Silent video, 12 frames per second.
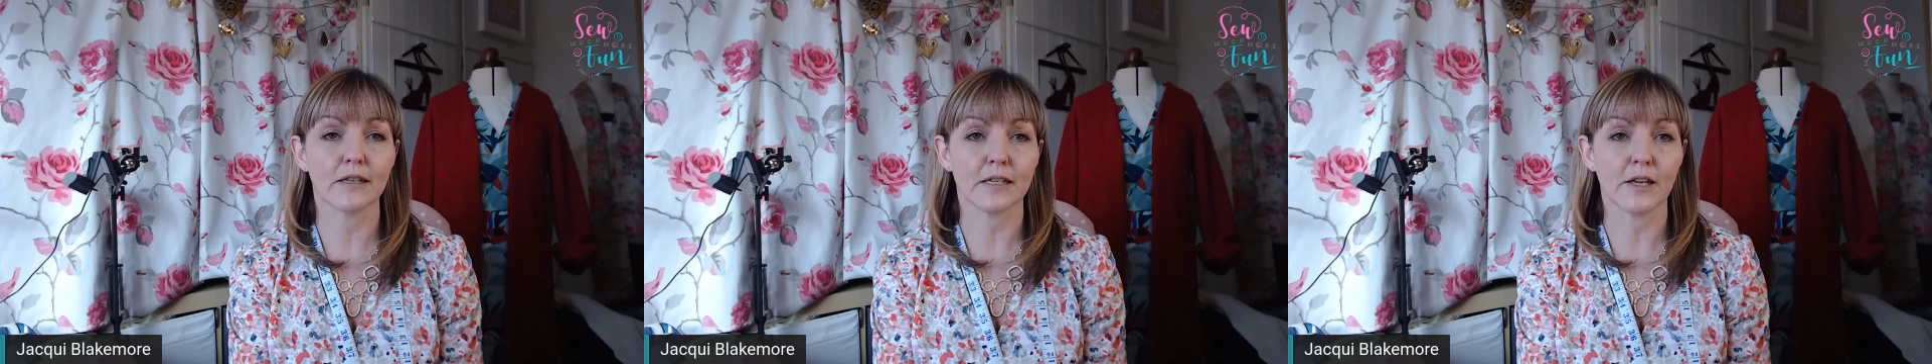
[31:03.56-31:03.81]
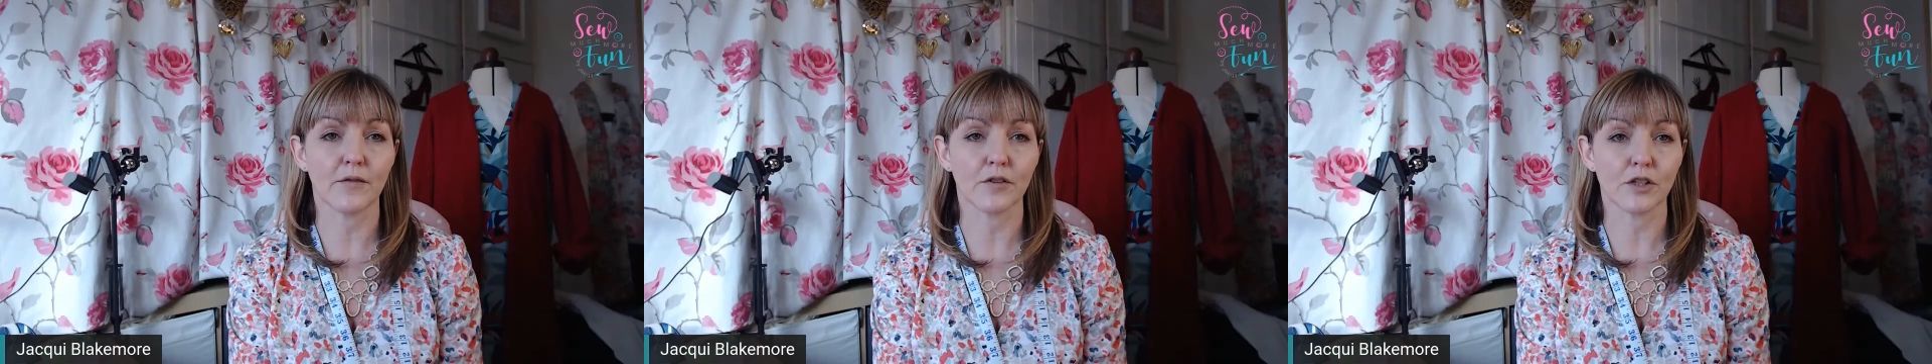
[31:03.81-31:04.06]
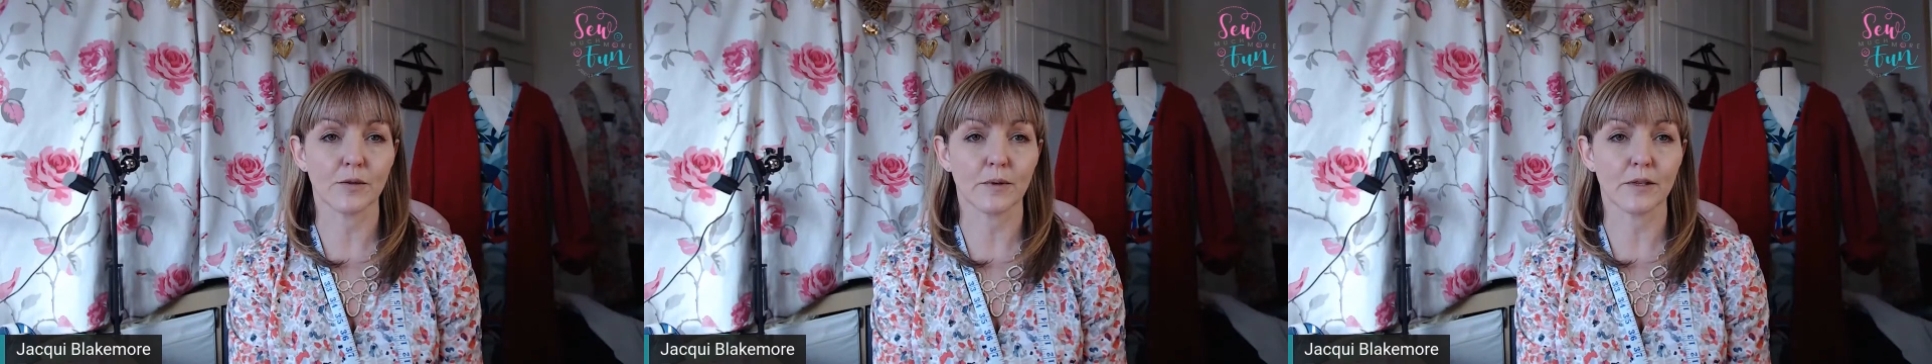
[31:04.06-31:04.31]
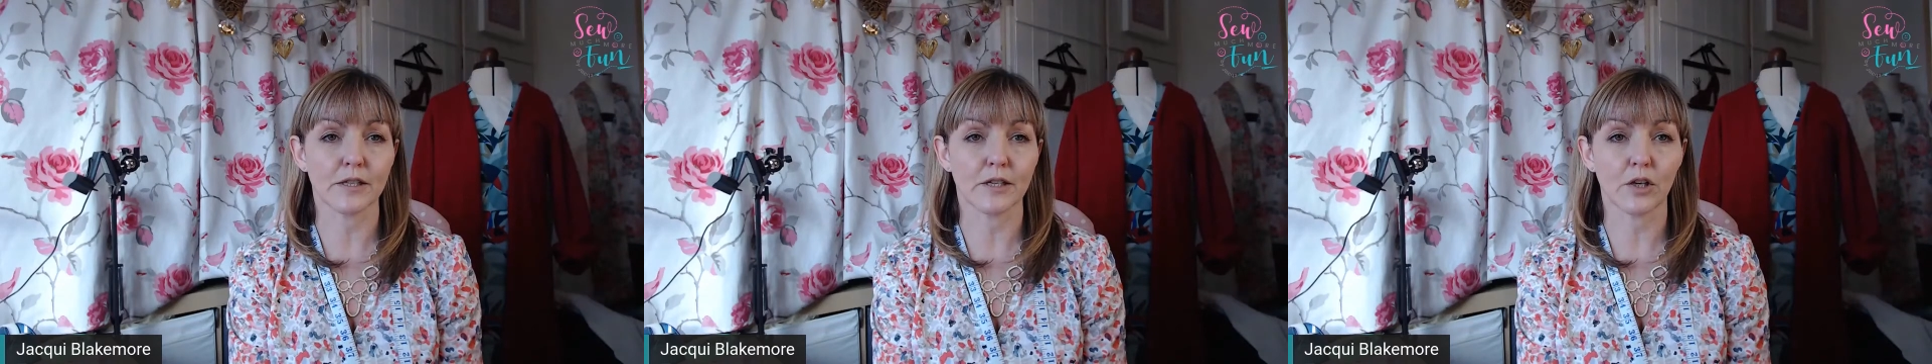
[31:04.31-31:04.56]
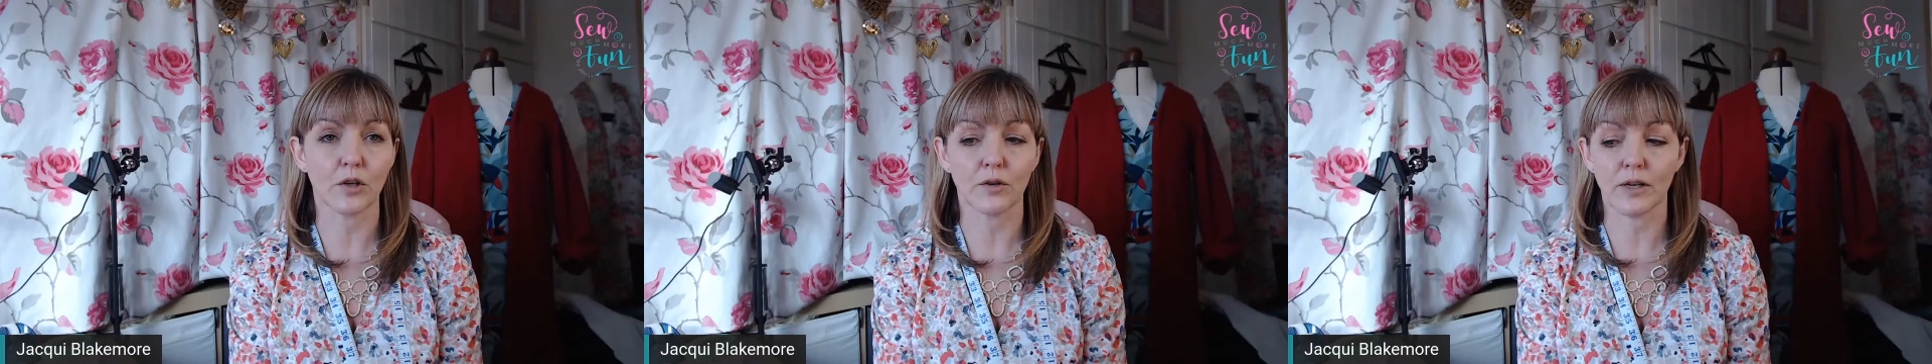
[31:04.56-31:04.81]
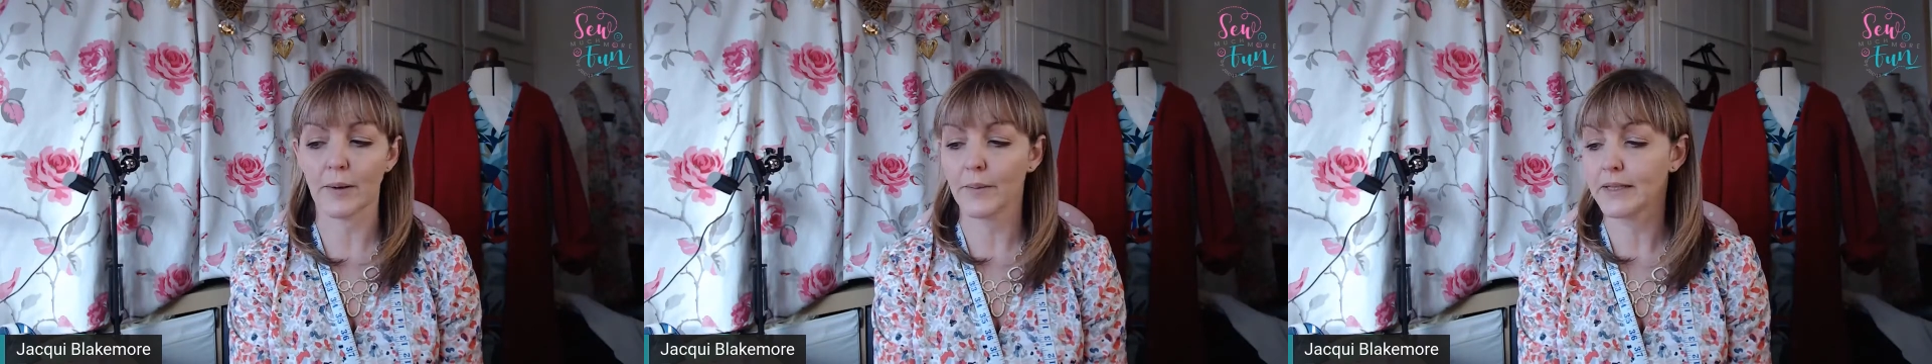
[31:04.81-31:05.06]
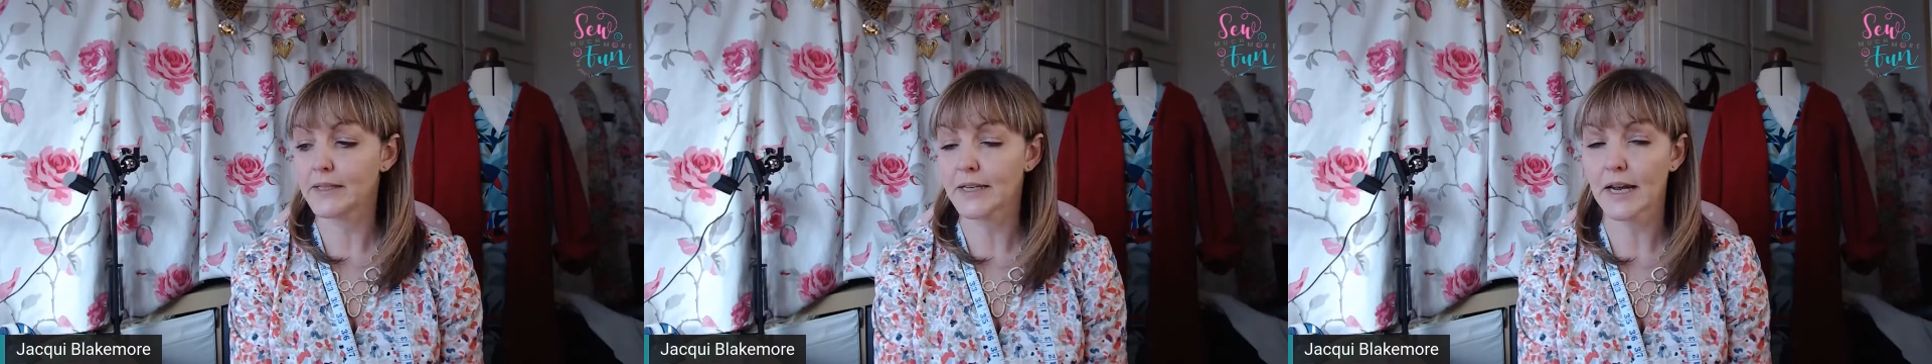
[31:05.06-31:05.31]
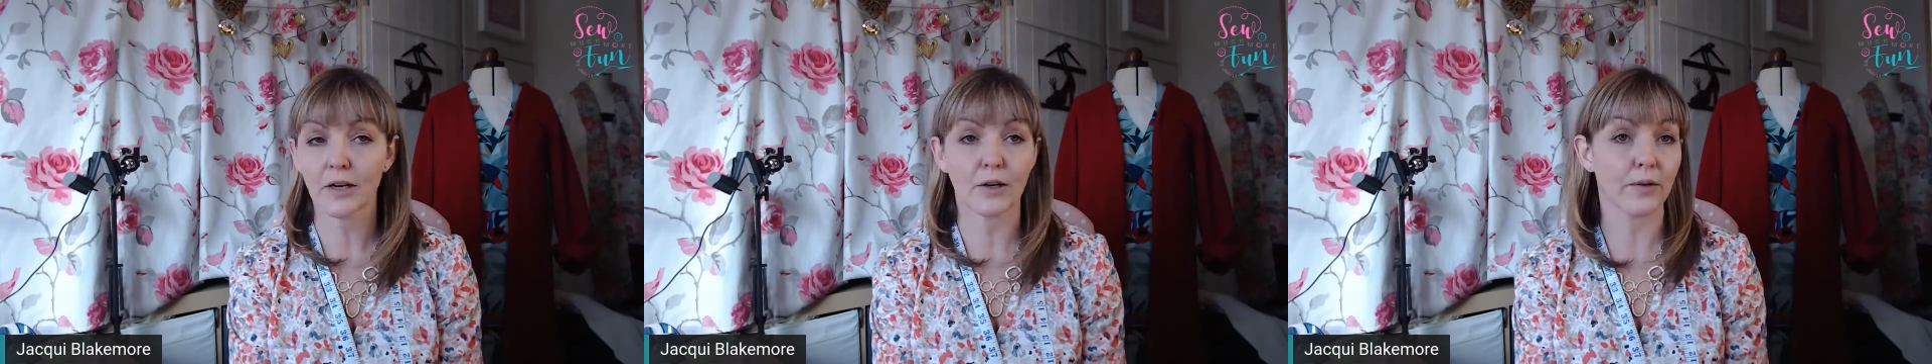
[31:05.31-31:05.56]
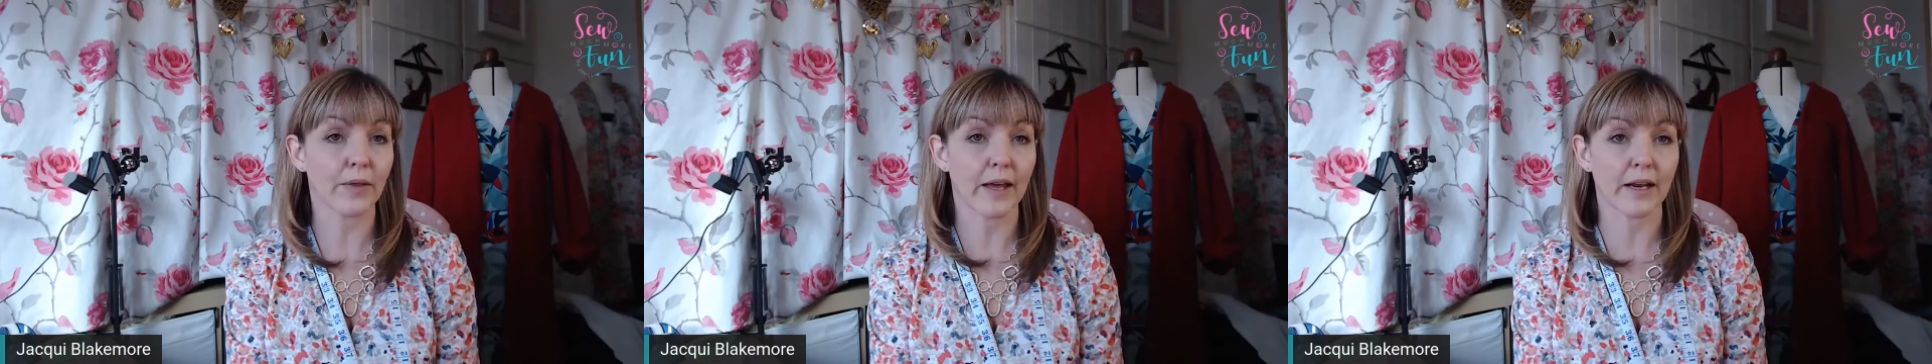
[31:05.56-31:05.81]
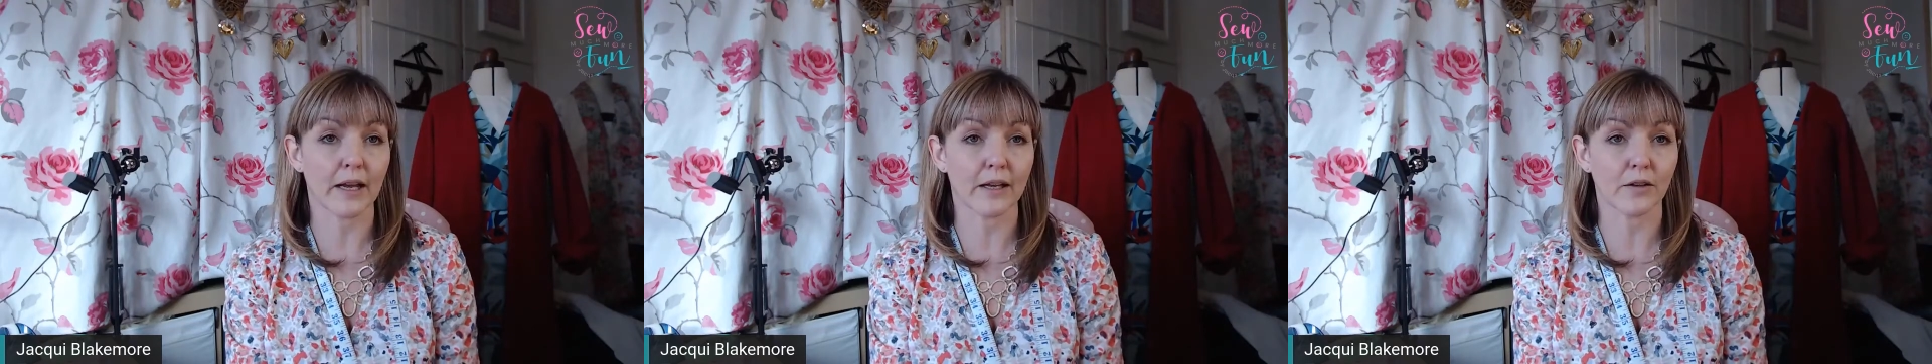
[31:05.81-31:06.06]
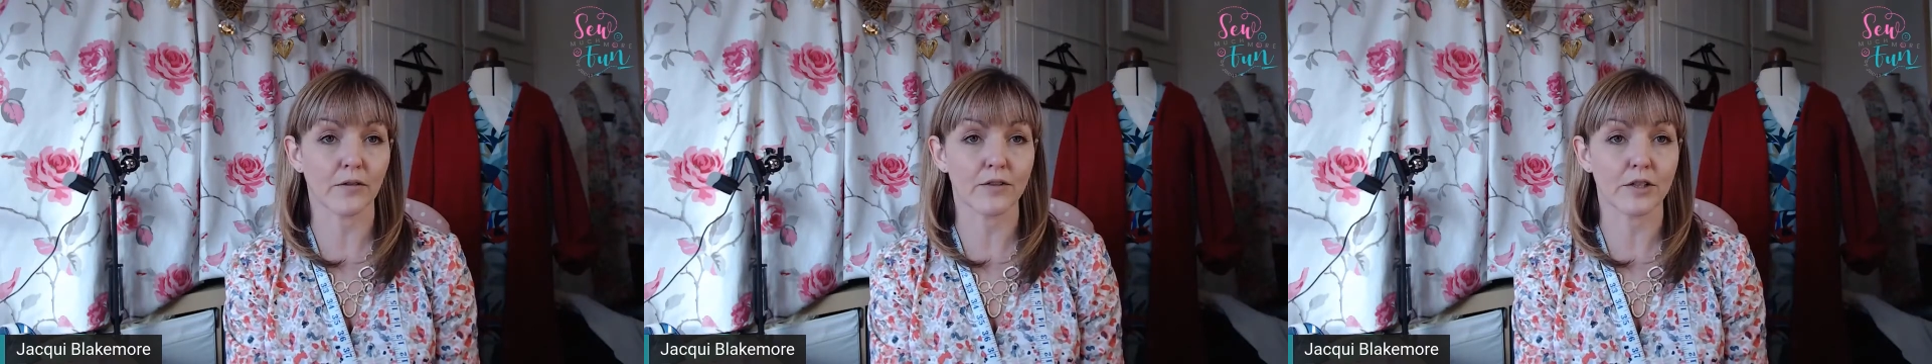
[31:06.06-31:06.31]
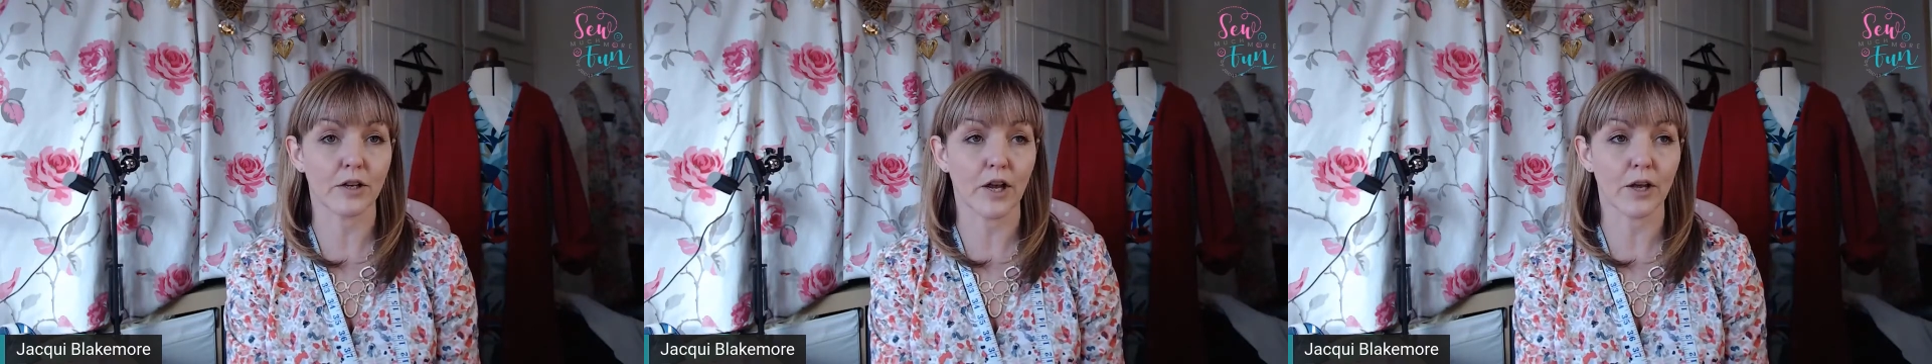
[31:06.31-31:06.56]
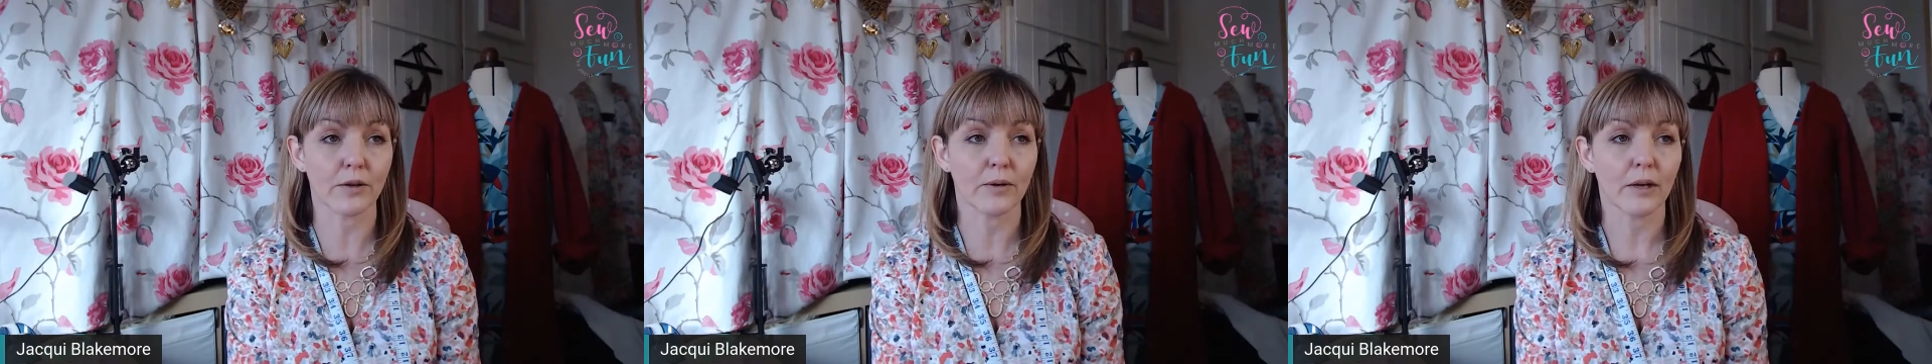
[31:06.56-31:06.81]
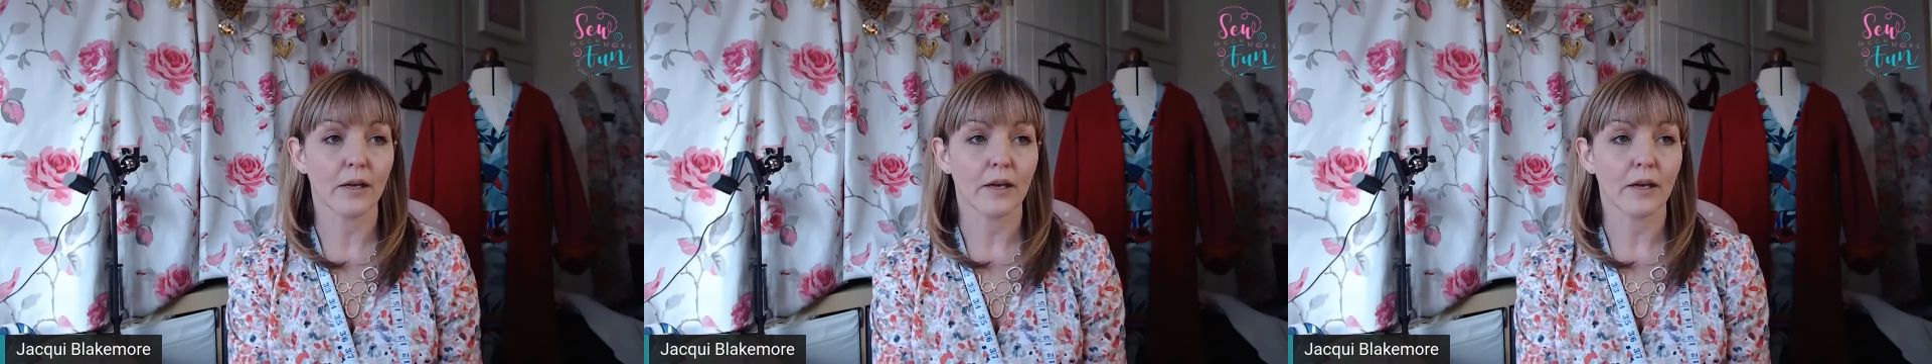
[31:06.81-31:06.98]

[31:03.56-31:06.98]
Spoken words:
sleeve adjustments that you'd like me to tackle, then I'd love to know,